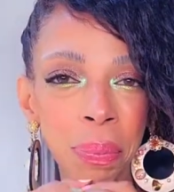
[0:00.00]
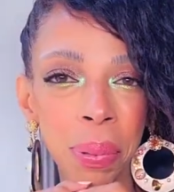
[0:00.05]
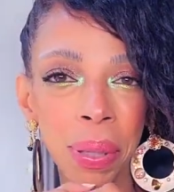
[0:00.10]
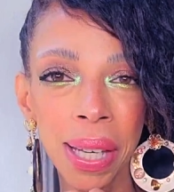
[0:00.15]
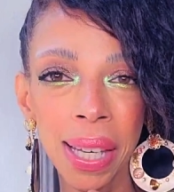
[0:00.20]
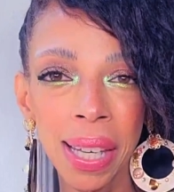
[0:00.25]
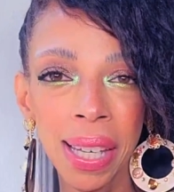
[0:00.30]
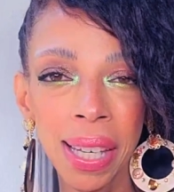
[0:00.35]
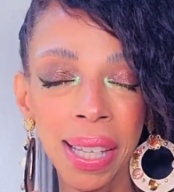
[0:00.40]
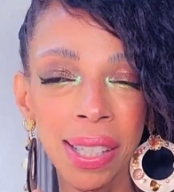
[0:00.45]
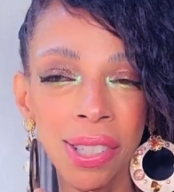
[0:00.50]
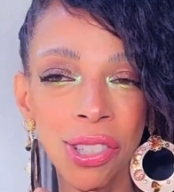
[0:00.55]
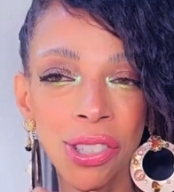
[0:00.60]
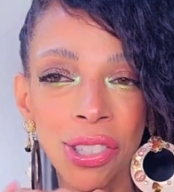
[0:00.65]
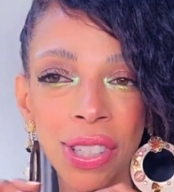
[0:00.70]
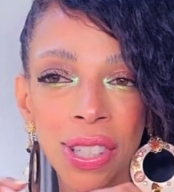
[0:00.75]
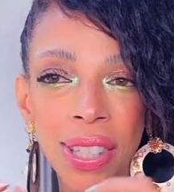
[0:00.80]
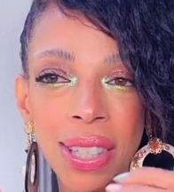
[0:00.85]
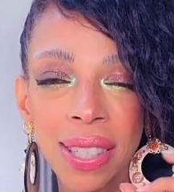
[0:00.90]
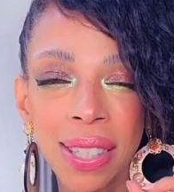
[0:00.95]
Pink is
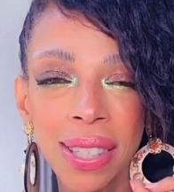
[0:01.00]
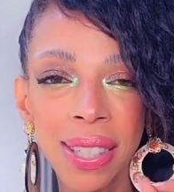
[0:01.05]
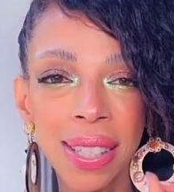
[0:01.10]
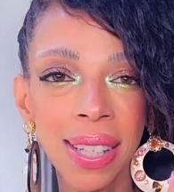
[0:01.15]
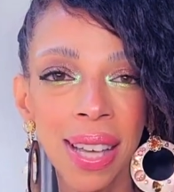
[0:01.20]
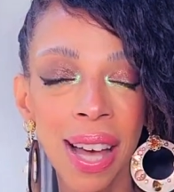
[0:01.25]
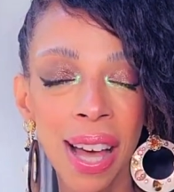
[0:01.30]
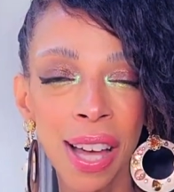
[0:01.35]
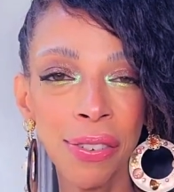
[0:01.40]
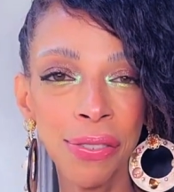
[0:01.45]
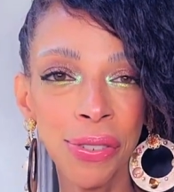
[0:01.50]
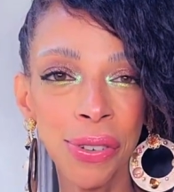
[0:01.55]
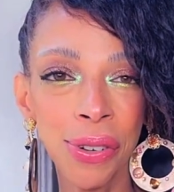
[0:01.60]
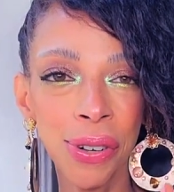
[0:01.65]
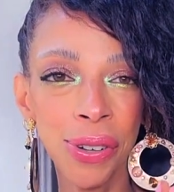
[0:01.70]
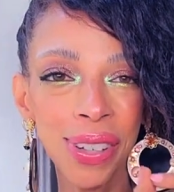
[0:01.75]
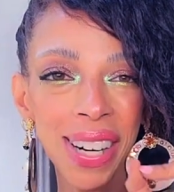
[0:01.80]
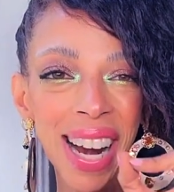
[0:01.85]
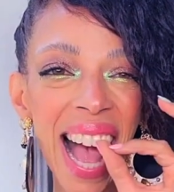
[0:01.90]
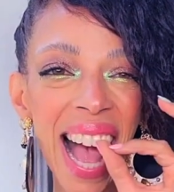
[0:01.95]
just to die for.